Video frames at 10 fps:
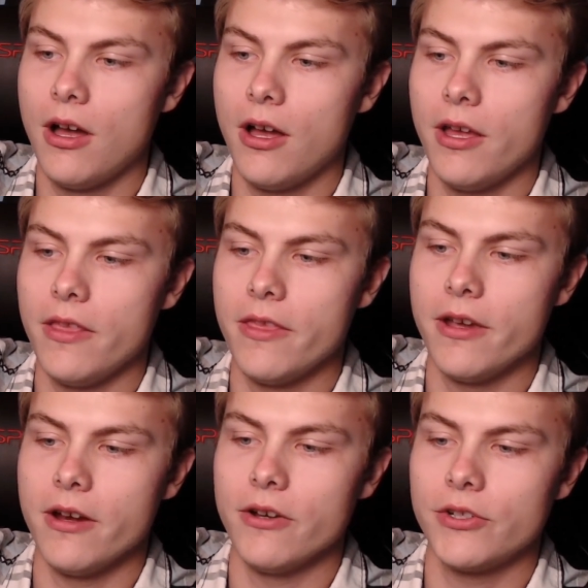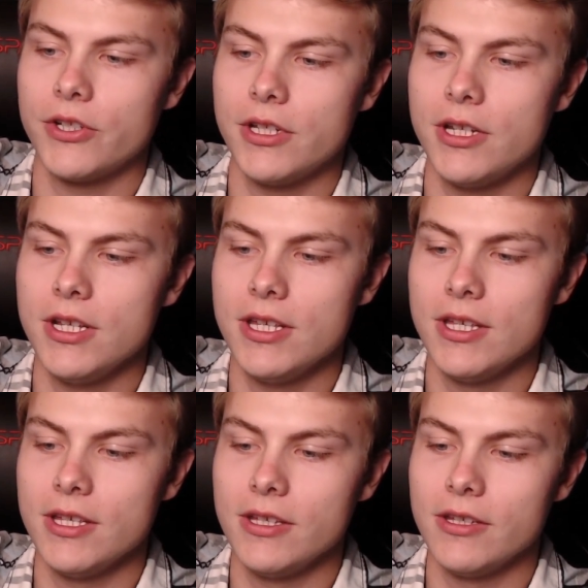And there she
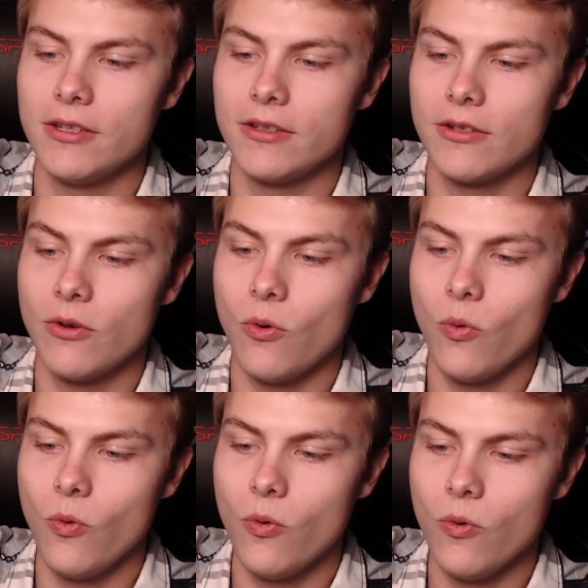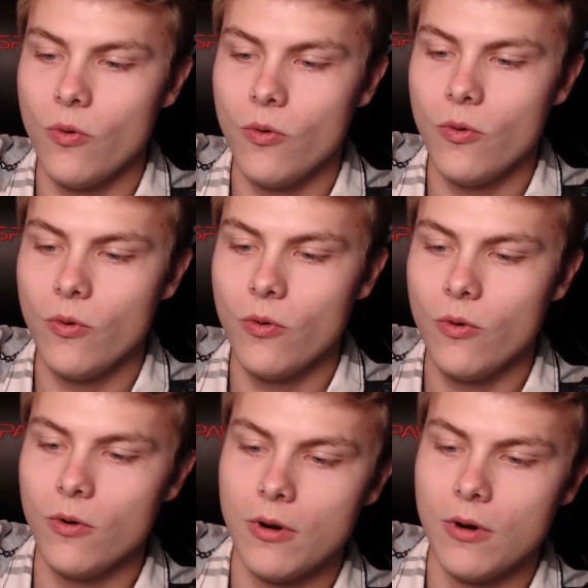is. Ooh,